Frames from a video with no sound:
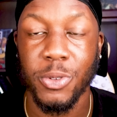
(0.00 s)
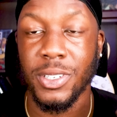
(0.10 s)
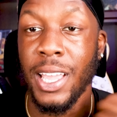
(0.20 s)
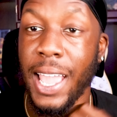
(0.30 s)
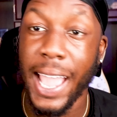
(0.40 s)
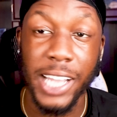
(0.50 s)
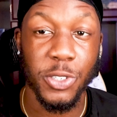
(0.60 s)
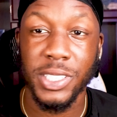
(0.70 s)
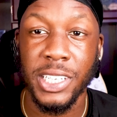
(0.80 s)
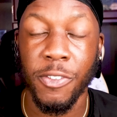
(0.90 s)
As you can see
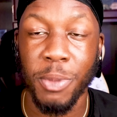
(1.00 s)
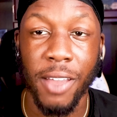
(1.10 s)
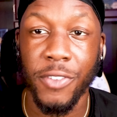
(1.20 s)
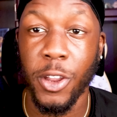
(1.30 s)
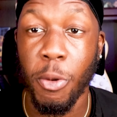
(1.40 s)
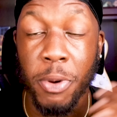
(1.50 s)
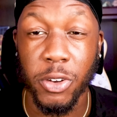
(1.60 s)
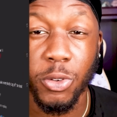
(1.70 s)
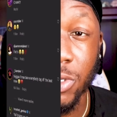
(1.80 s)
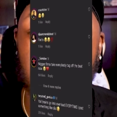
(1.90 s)
from that video,
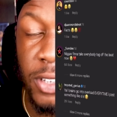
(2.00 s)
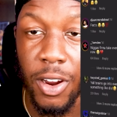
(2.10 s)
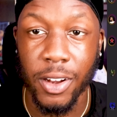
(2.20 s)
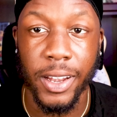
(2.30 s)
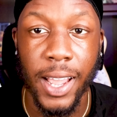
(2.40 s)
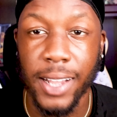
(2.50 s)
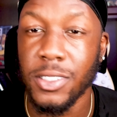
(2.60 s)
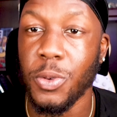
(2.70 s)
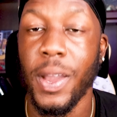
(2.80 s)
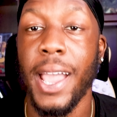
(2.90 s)
producers are not too
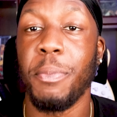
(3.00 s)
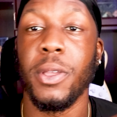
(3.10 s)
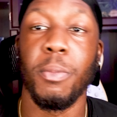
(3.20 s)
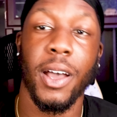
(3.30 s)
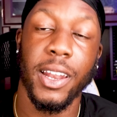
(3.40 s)
happy about it.